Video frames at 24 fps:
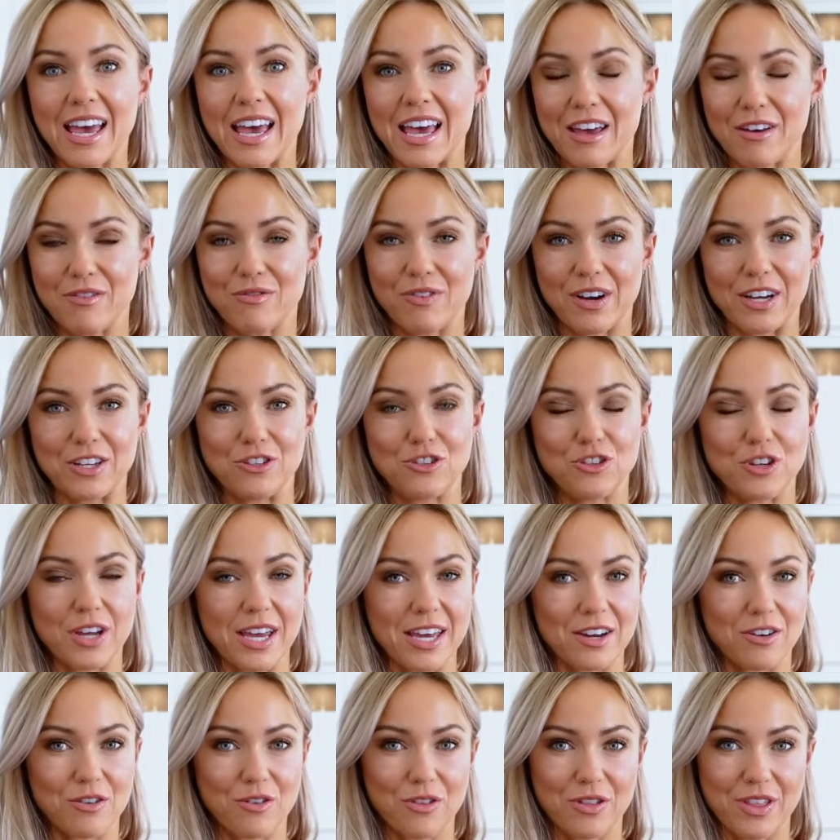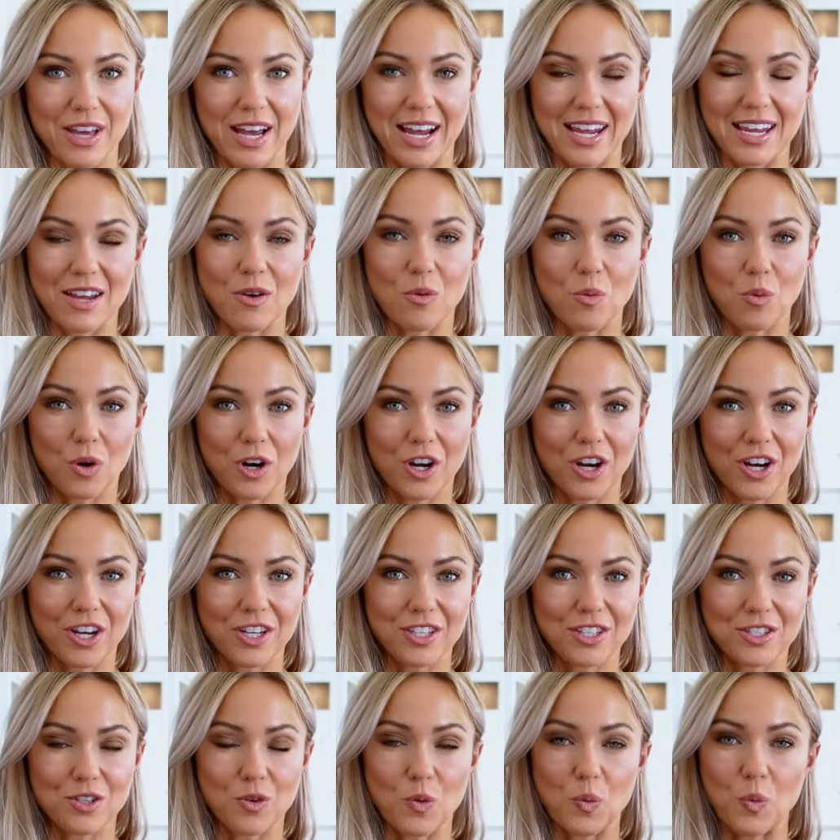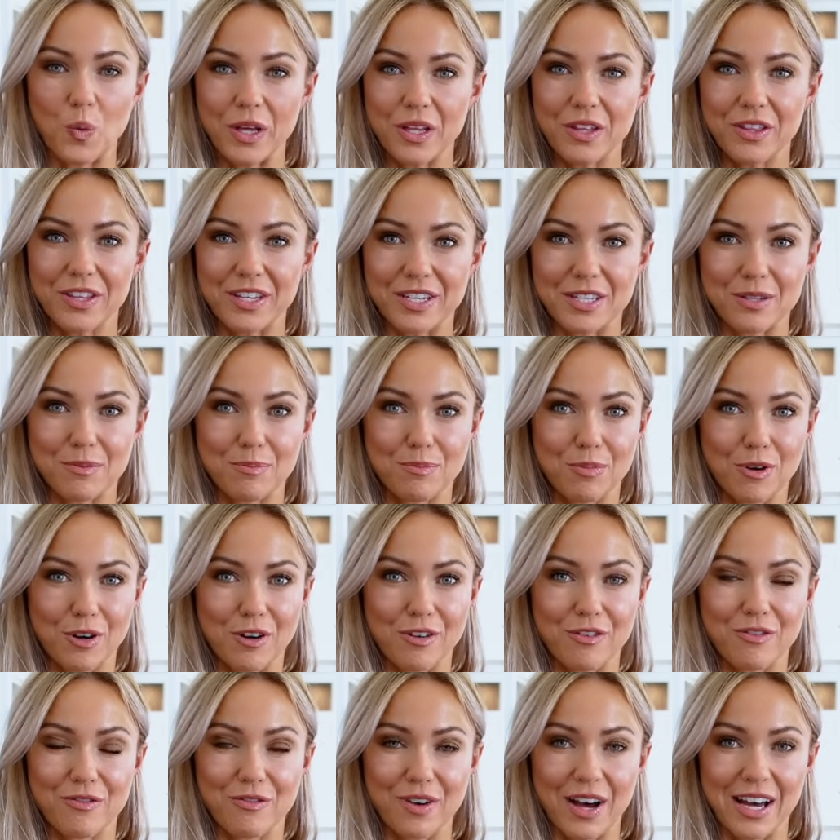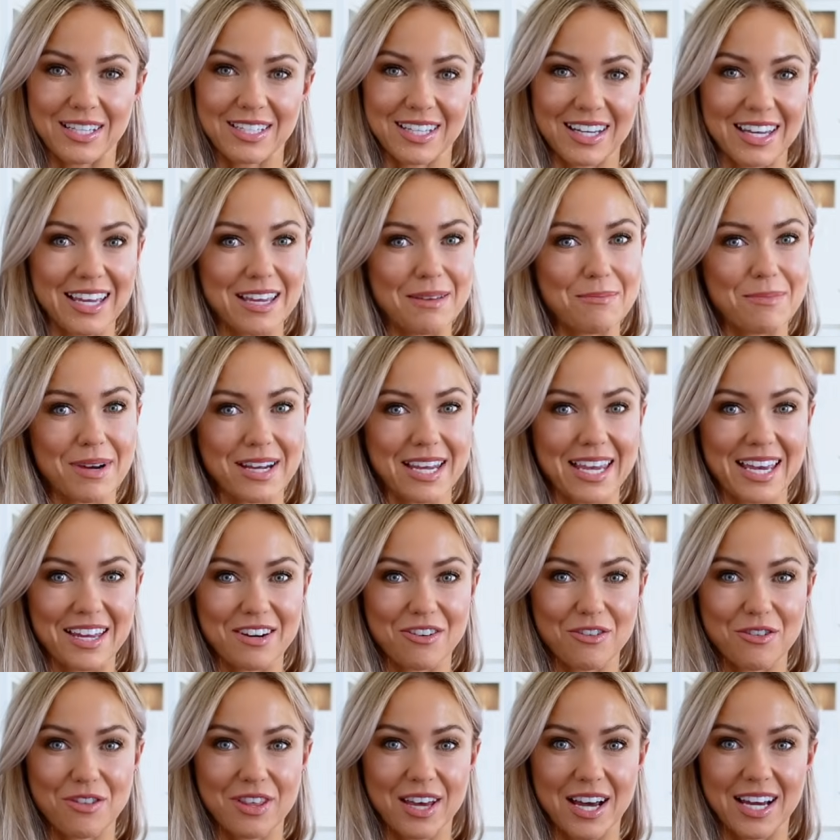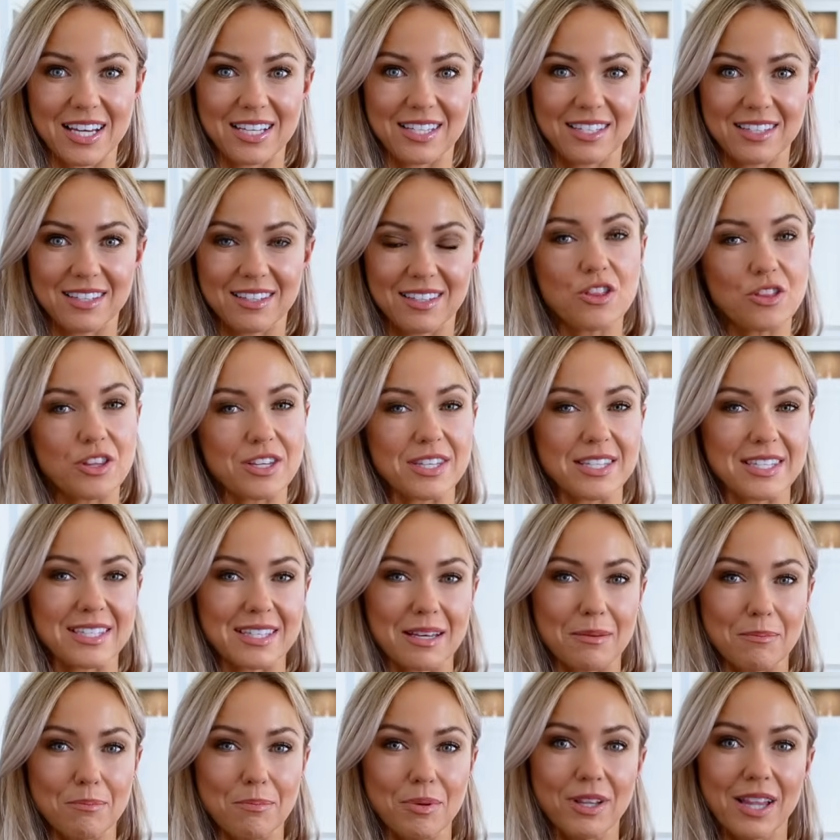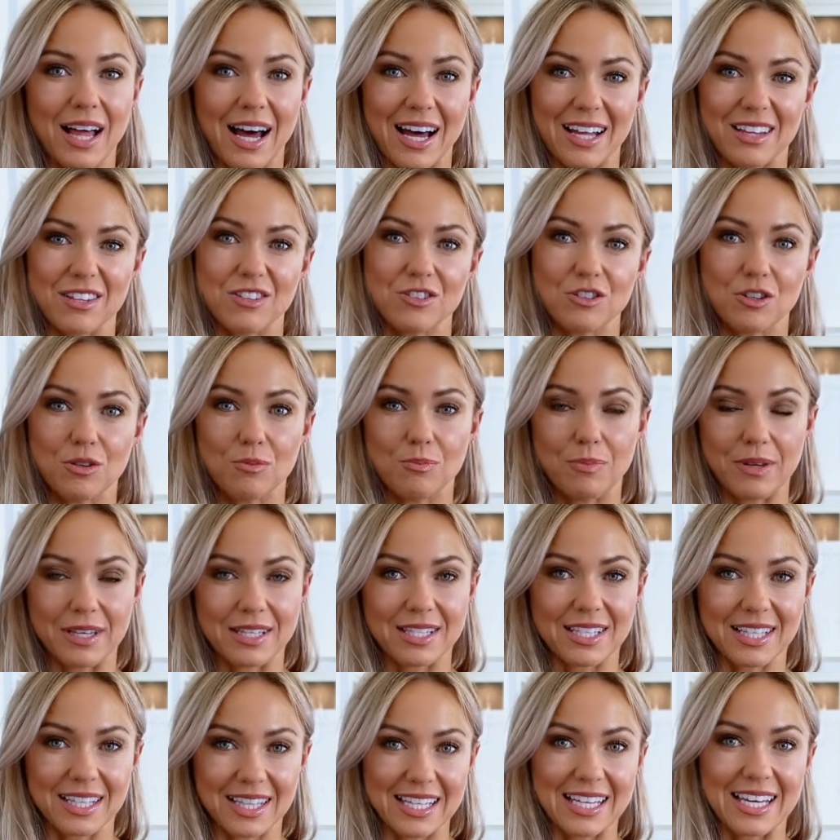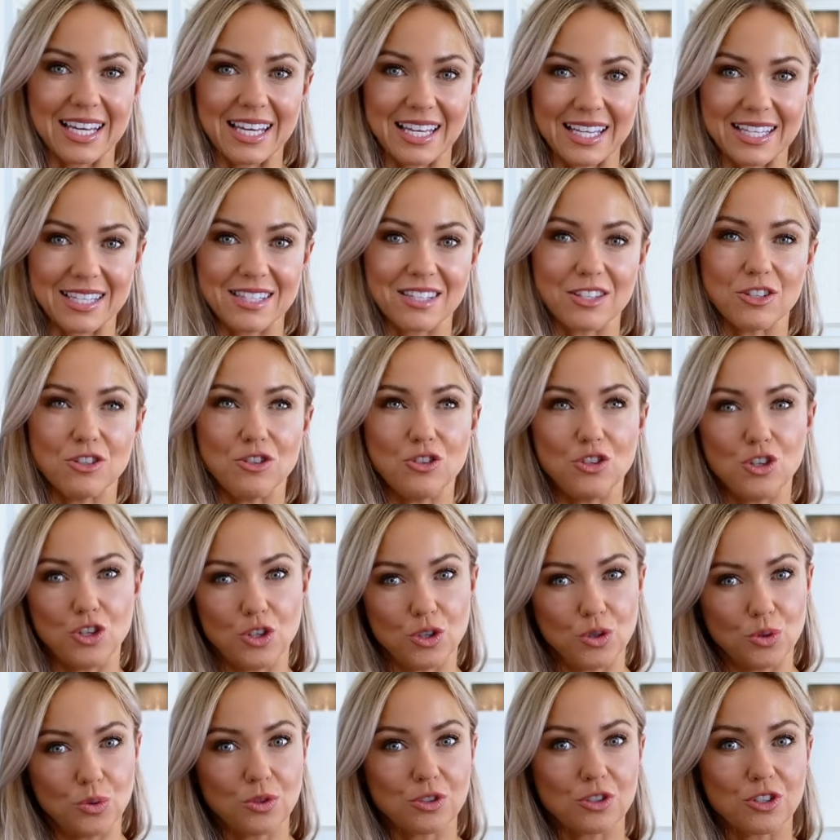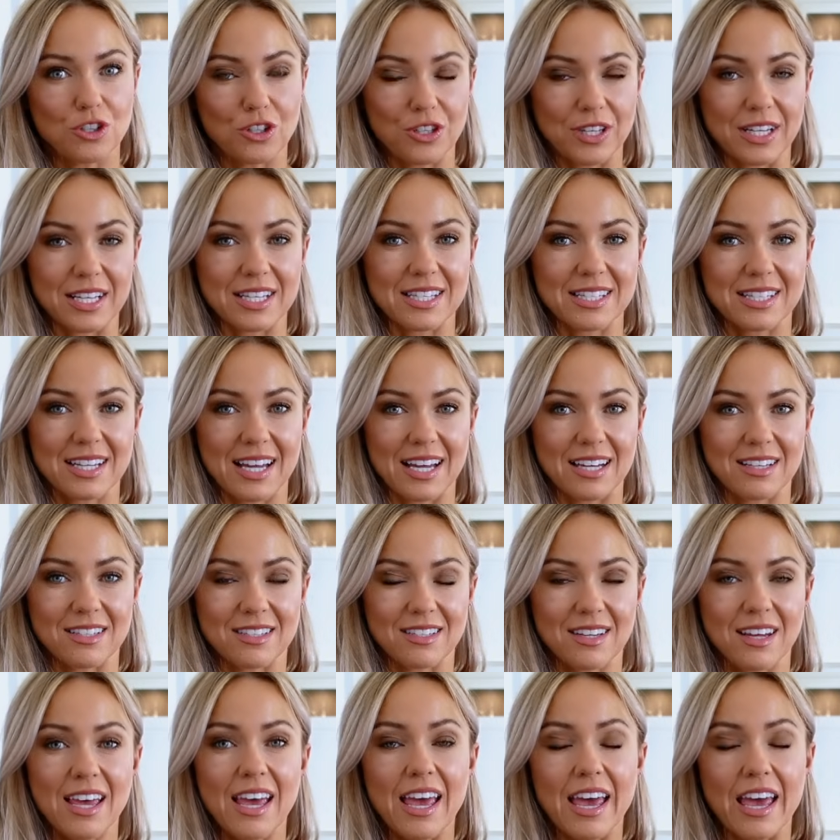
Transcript: If I do inner thigh workouts, will this burn fat in my inner thighs? The simple answer basically is no to an extent.